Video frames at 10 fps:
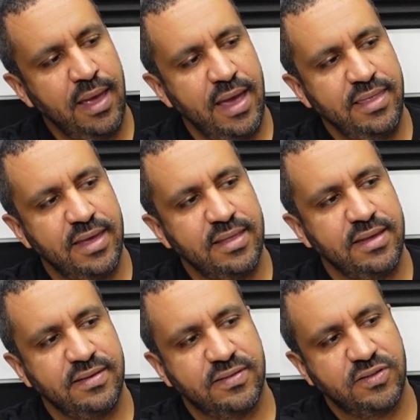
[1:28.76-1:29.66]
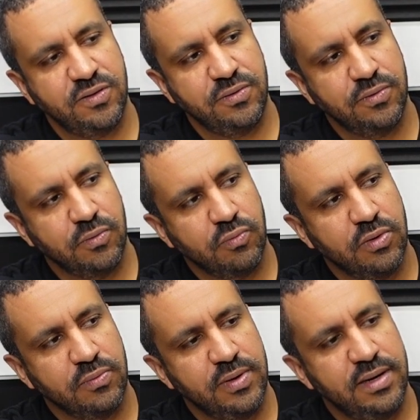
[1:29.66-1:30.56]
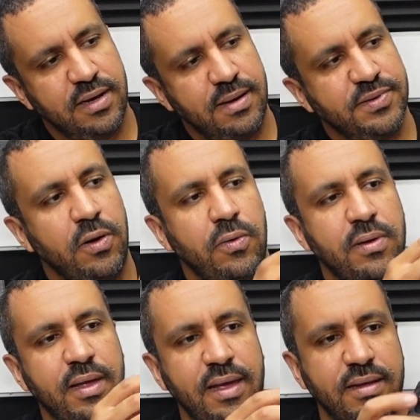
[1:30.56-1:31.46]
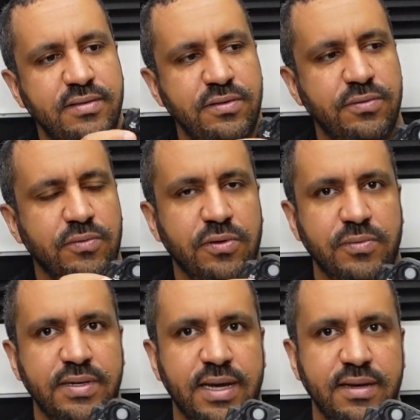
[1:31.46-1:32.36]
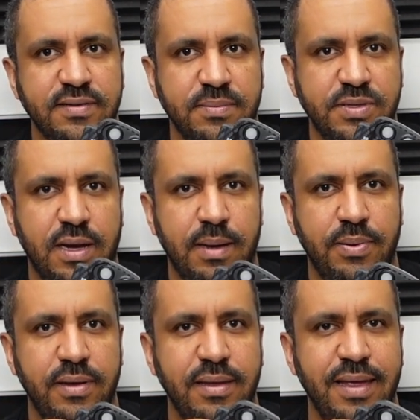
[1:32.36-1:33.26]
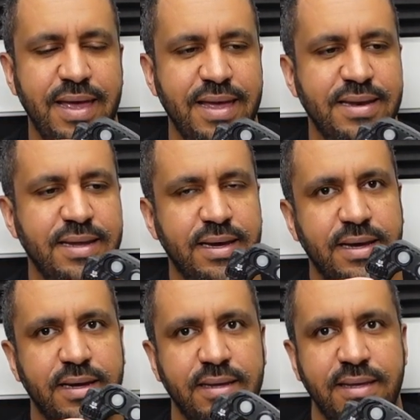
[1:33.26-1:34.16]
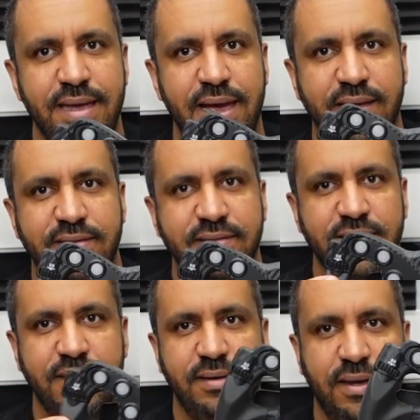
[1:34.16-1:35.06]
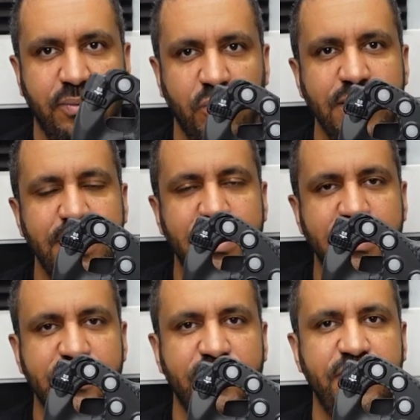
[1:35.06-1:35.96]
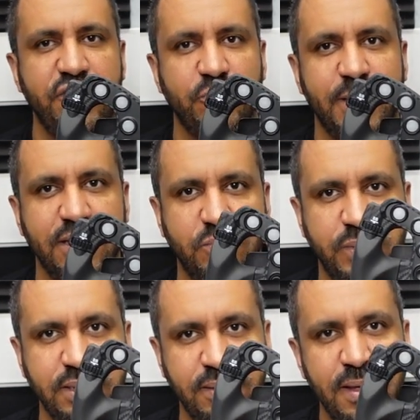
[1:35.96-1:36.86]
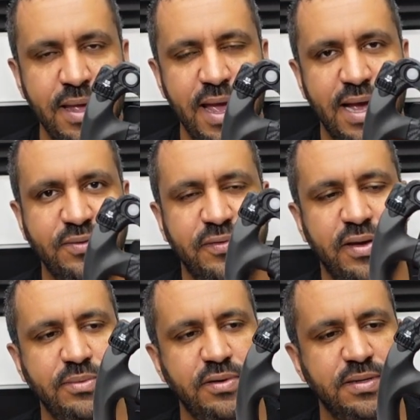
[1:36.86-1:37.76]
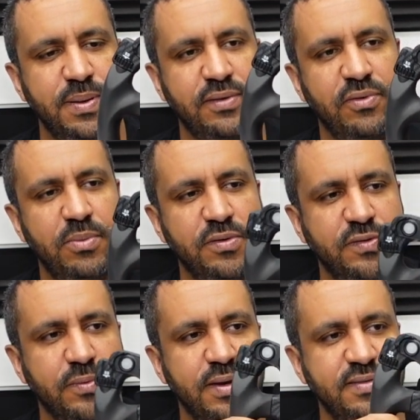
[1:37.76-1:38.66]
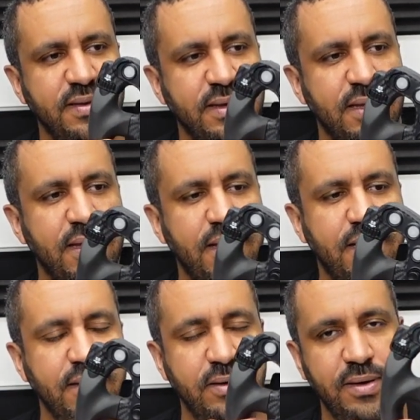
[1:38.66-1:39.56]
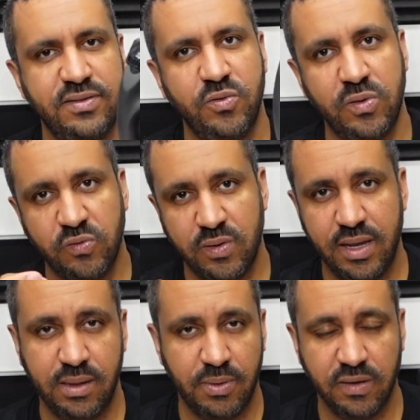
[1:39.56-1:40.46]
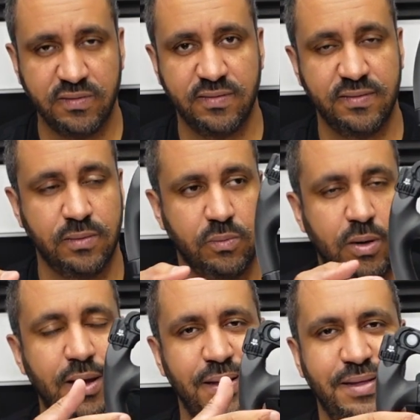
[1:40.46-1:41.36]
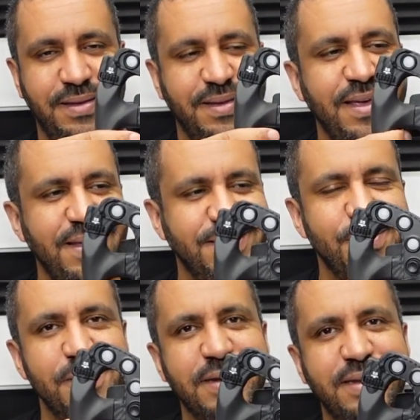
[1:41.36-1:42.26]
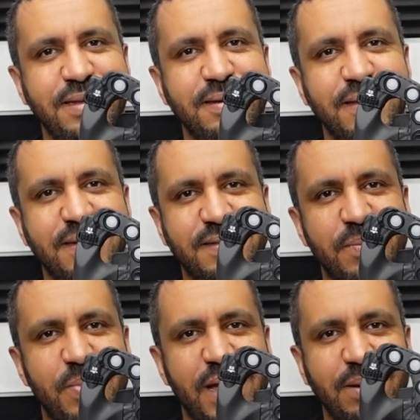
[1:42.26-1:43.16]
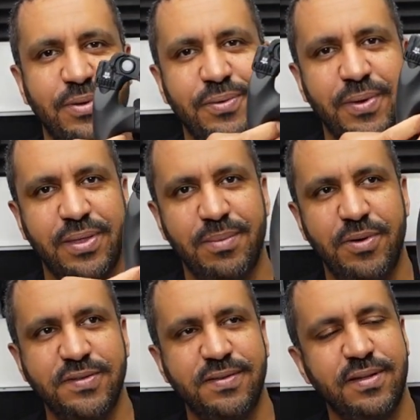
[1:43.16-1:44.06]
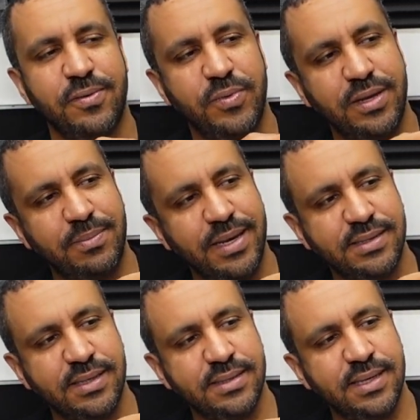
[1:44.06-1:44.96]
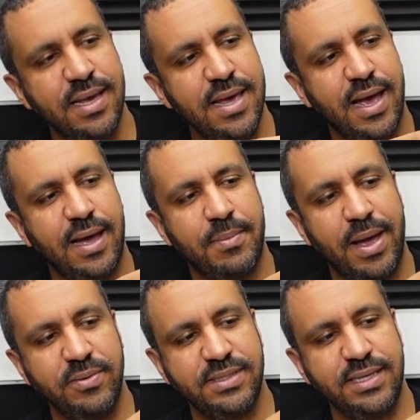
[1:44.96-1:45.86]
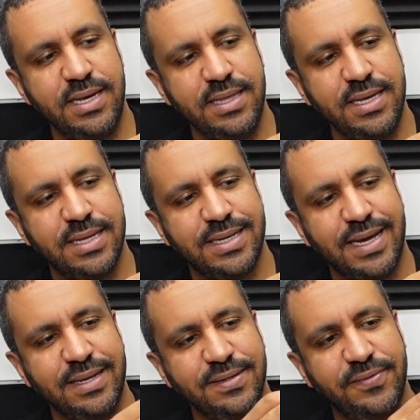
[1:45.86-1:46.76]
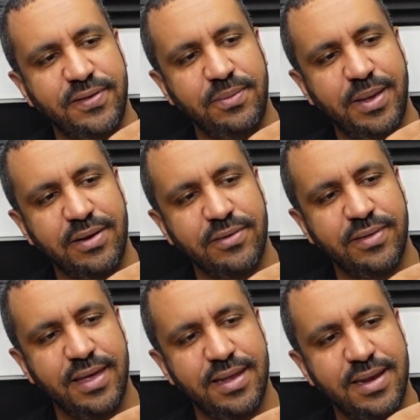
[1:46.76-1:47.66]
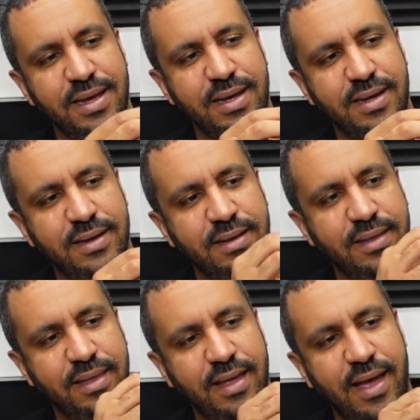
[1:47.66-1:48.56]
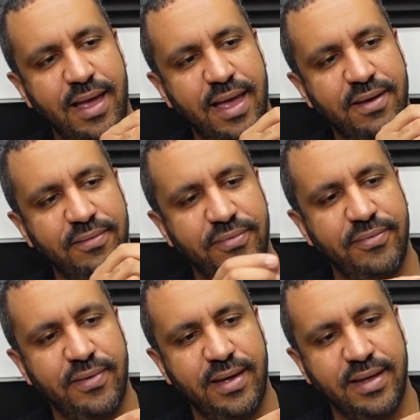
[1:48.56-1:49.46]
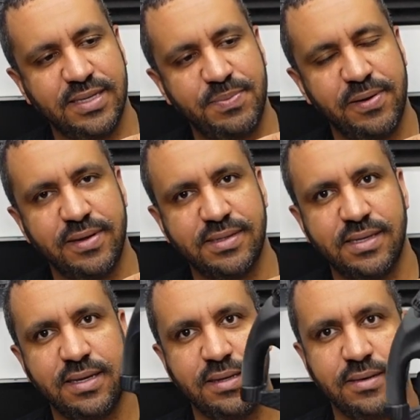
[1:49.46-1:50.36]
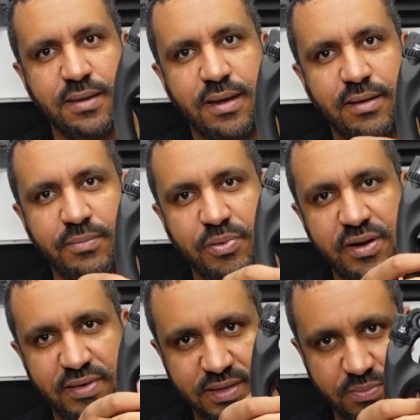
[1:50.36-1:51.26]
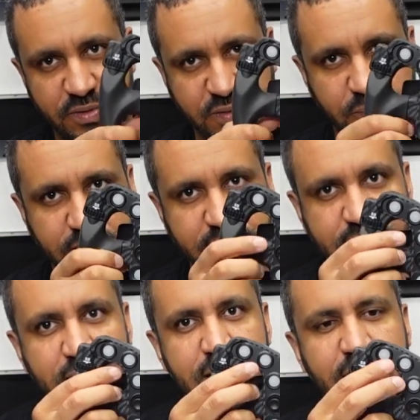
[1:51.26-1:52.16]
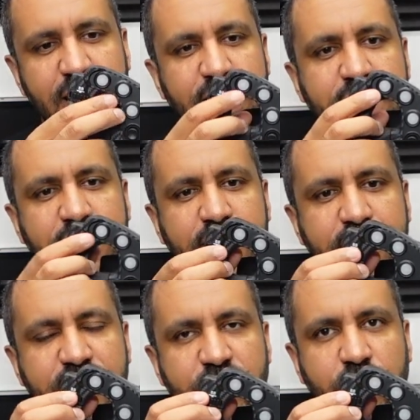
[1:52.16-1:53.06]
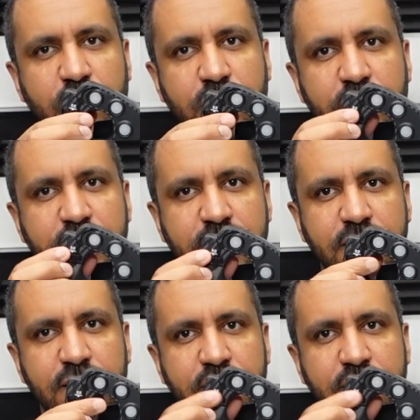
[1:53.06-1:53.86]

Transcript: and then these 2 rotary knobs. Oh, and 2 rotary dials up top. And yeah, just a really nice feature-packed wheel, as we've come to expect from Moza Racing. You know, at 280 bucks, this is a really smoking deal and is compatible with most of their wheelbases. I would say the dials feel better than I have experienced on previous Moza wheels, and these rotary